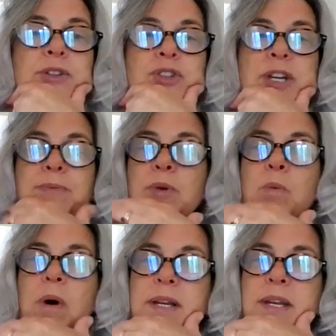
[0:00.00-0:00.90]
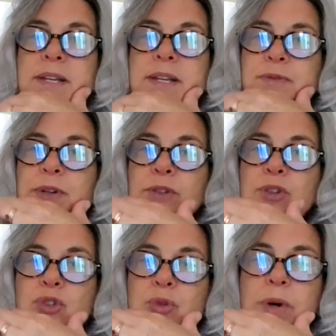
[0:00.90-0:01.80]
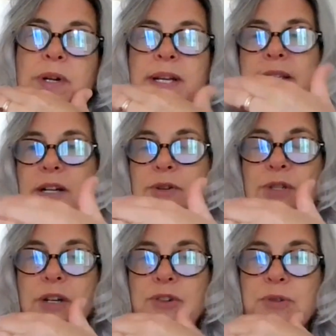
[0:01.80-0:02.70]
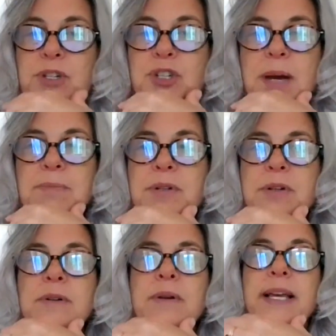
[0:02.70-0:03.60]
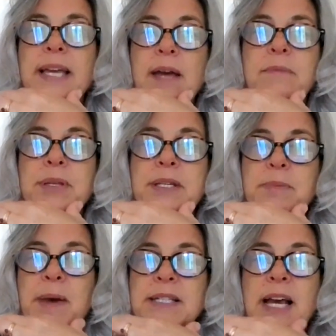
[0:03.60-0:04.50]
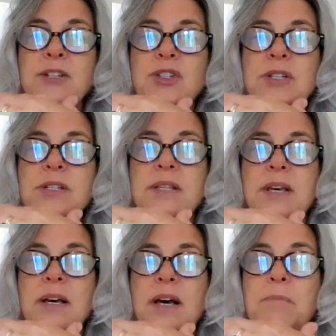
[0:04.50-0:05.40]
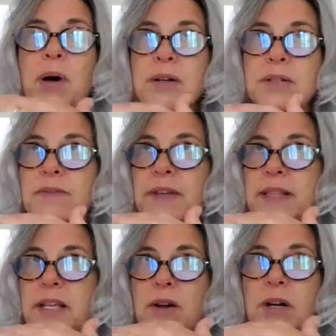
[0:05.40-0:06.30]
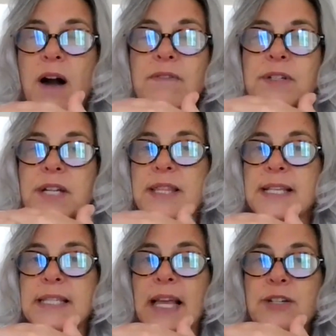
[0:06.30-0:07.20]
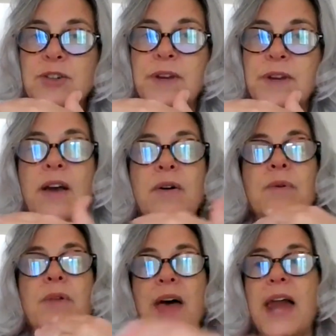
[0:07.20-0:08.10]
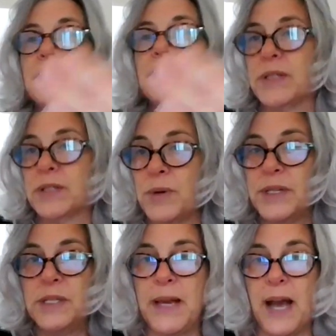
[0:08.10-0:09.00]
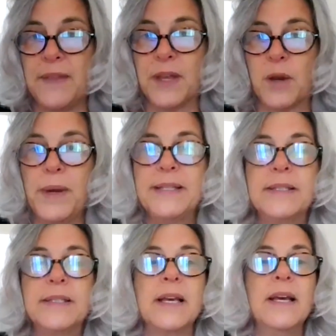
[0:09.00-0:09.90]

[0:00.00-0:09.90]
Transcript: Chapter 1 is fairly short. It's an introductory chapter. Again, please pay attention to the parts of it that are covered in this lecture video. That is what's going to be on the quiz.